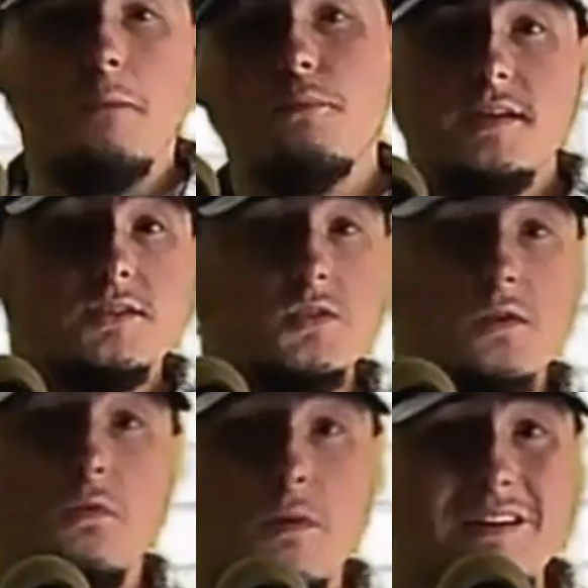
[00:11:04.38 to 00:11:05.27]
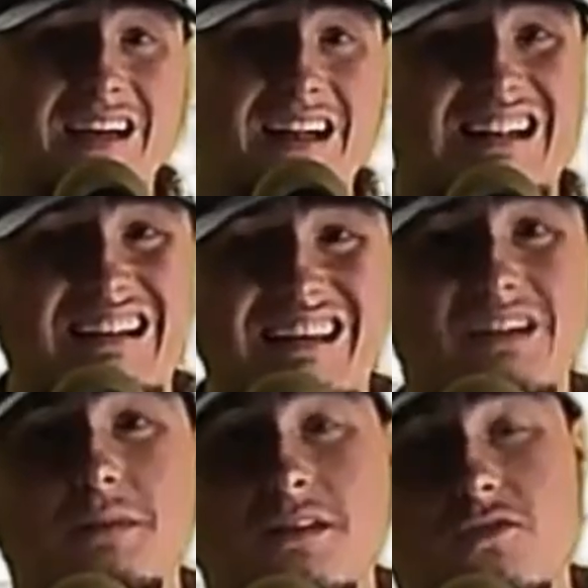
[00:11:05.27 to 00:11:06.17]
the prehistoric woman had a little
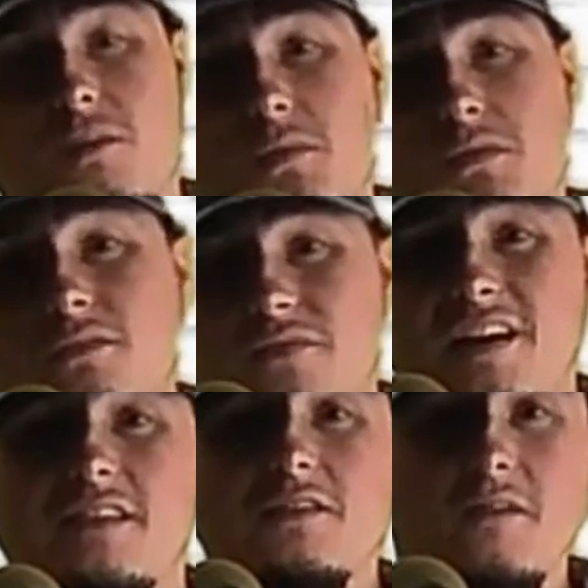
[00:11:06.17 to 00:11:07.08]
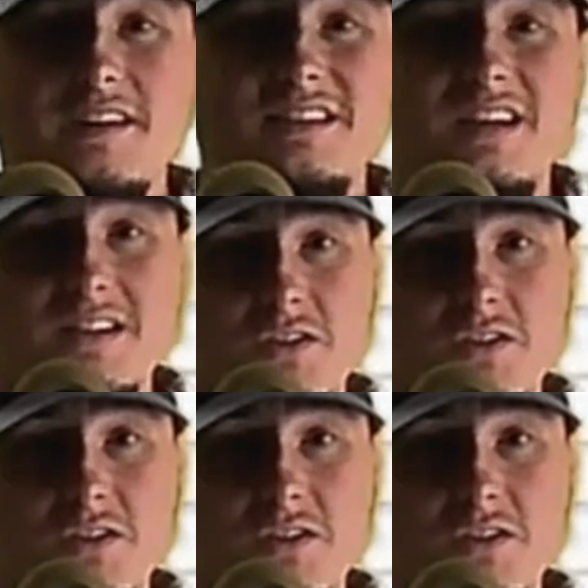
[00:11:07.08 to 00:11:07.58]
bit of trouble finding the right size